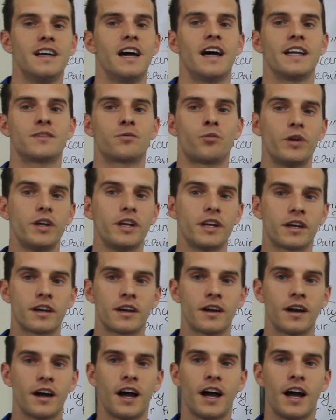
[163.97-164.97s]
That's
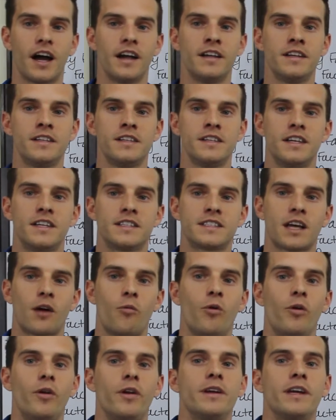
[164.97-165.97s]
weak. It's
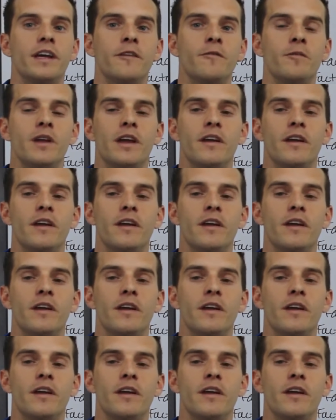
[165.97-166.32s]
not really giving